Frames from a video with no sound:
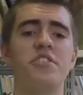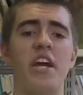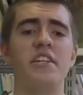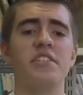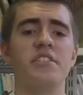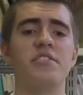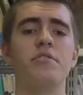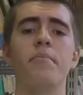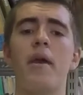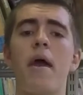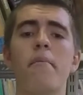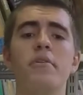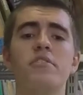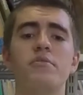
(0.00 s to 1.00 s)
changes to be
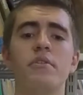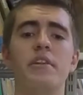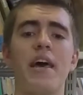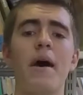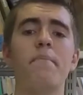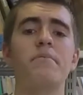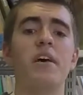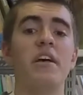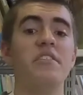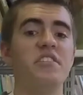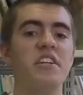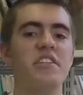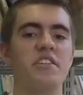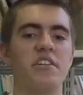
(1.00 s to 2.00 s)
able to adapt and
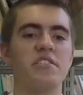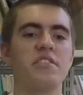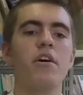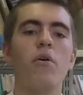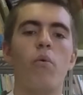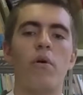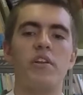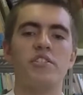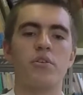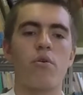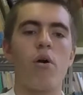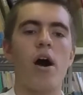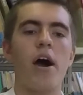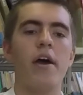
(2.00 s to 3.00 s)
teach us what is
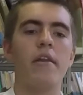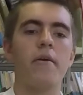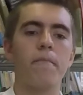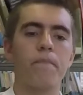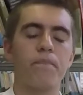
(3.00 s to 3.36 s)
required.